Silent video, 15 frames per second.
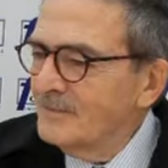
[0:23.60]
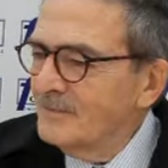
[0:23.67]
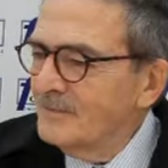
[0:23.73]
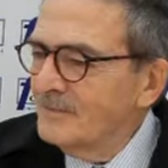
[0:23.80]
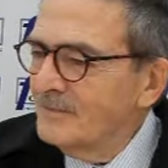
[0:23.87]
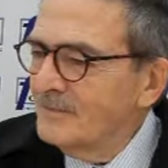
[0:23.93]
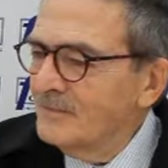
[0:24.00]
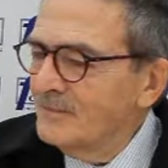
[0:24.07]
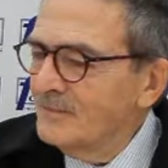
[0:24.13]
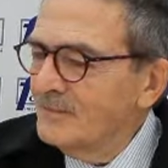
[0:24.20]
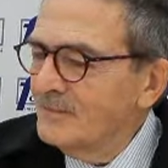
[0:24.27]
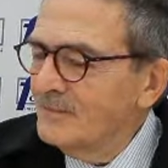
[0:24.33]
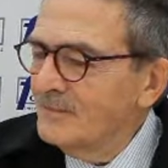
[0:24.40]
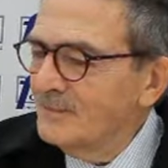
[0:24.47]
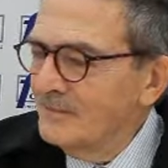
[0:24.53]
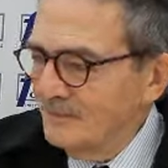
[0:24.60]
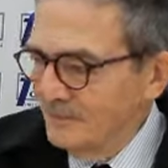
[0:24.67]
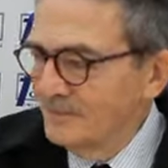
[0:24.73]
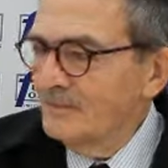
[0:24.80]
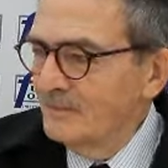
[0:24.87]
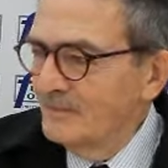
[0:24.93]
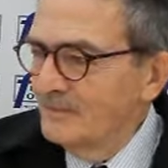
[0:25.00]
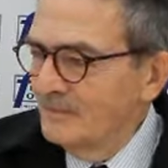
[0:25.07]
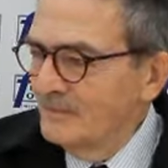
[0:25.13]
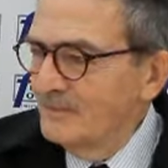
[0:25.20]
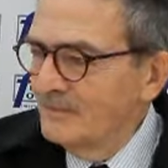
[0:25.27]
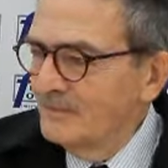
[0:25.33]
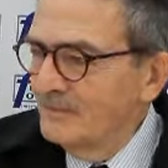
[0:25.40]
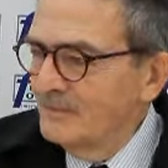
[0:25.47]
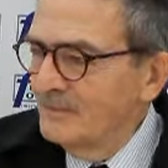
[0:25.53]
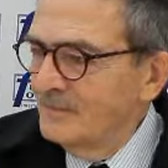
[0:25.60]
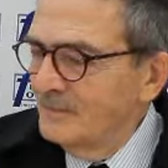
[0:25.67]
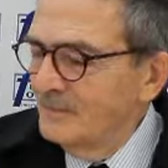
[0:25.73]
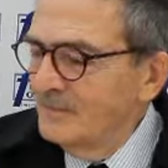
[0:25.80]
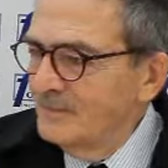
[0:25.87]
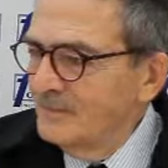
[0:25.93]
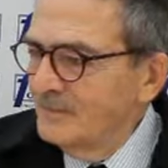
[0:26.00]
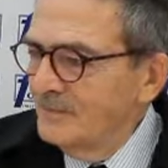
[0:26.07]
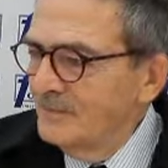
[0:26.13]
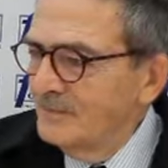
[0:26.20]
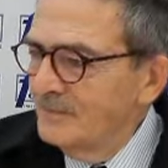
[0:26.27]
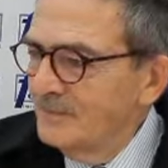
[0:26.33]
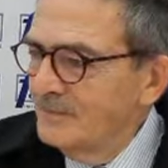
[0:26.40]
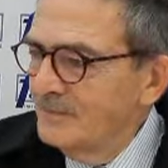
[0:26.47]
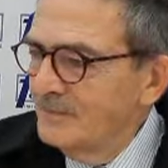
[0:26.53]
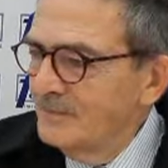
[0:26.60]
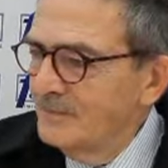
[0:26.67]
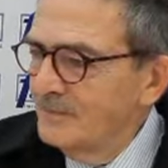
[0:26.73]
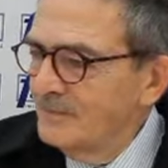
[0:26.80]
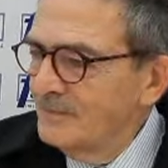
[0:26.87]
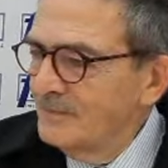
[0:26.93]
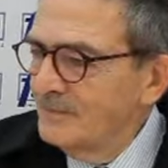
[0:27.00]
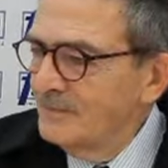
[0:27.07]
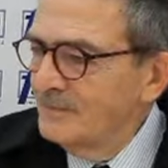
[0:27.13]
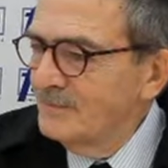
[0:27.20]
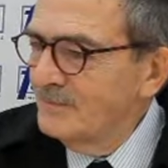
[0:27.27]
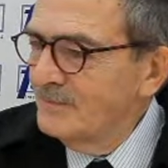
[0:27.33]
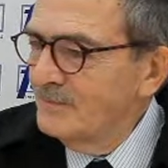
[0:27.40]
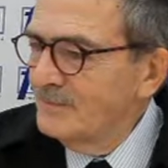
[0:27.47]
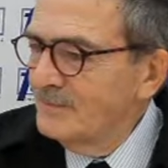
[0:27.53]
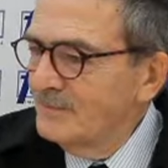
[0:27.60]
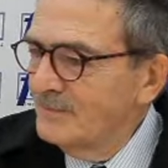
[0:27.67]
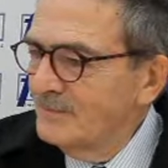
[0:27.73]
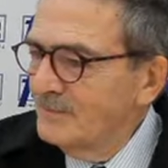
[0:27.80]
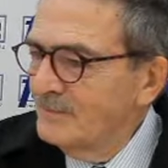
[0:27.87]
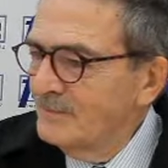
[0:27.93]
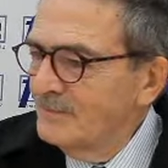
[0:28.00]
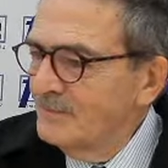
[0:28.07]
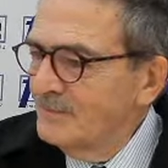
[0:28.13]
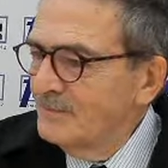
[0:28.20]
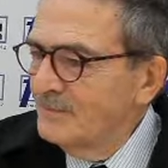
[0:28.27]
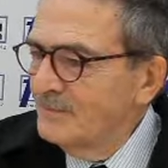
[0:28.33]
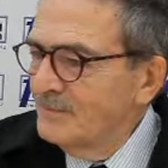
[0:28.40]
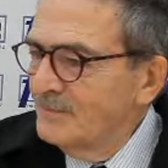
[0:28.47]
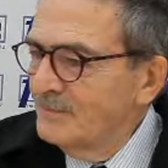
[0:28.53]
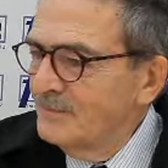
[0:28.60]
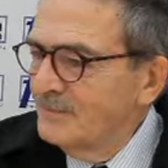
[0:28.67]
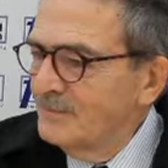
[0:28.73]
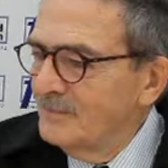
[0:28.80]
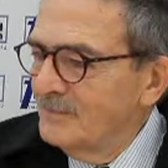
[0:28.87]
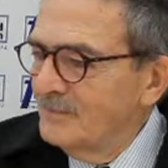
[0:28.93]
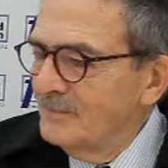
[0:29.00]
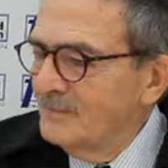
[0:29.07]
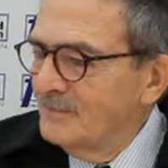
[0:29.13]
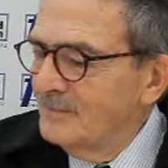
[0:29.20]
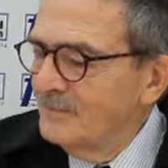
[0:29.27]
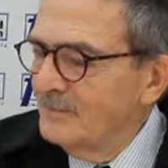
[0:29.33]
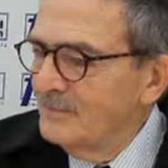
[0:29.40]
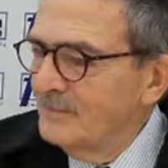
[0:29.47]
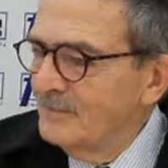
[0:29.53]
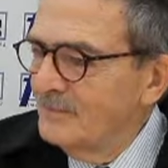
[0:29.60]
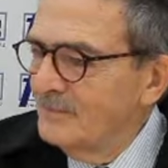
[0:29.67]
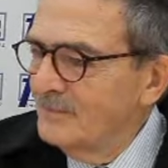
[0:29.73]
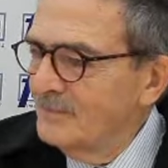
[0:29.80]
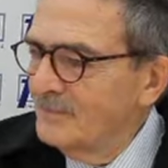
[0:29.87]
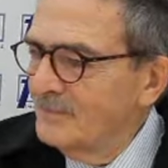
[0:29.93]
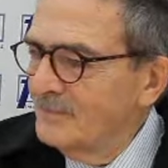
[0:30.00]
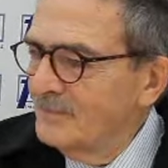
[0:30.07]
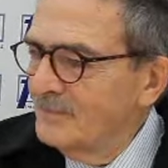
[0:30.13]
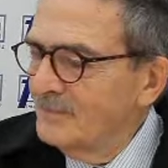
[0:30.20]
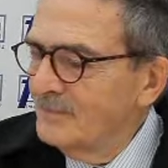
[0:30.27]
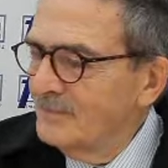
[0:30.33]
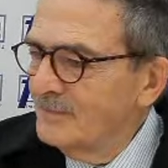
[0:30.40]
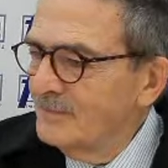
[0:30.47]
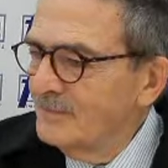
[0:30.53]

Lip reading: (not speaking)